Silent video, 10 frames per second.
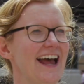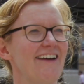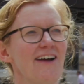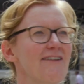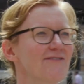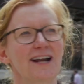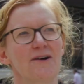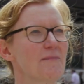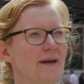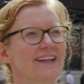Every
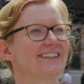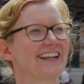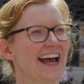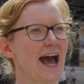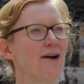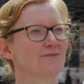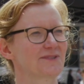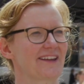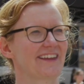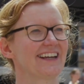little bit
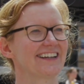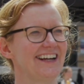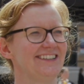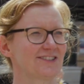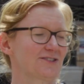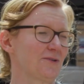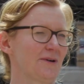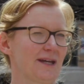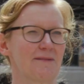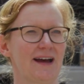helps, I think, and just
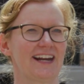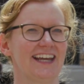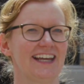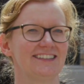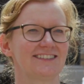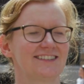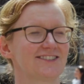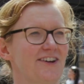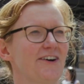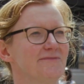talking about it is
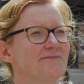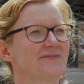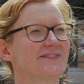the start.